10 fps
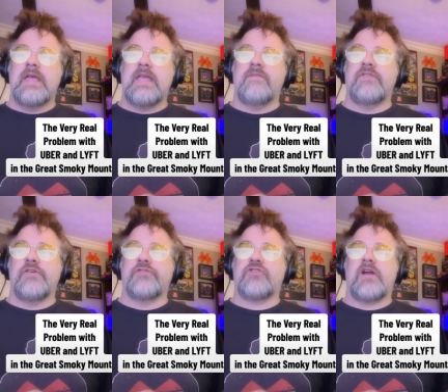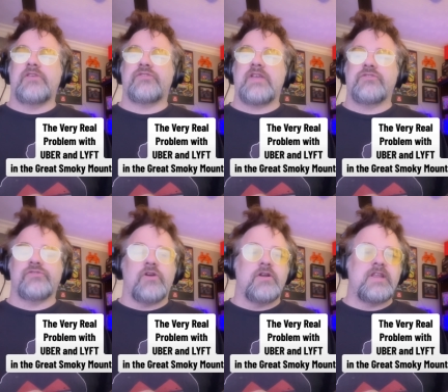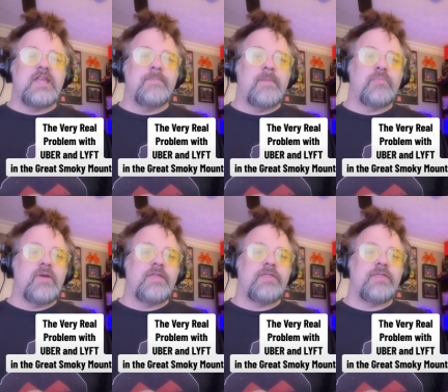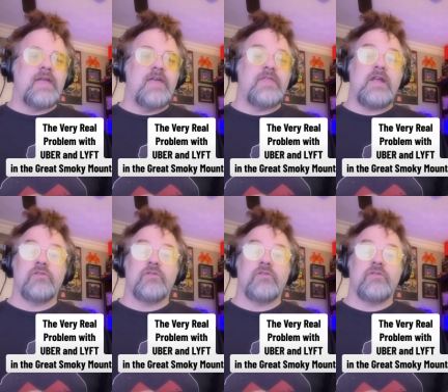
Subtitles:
Even though the trolley schedules are hard to keep up with and they are